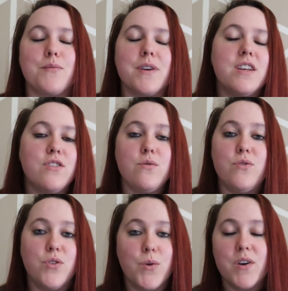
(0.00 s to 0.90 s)
brings you
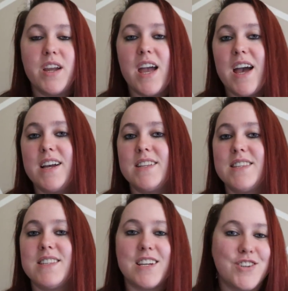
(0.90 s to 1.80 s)
joy
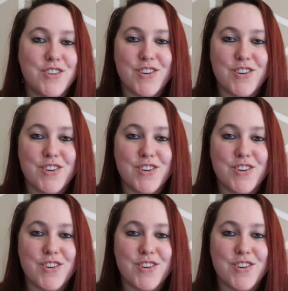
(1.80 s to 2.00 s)
and sets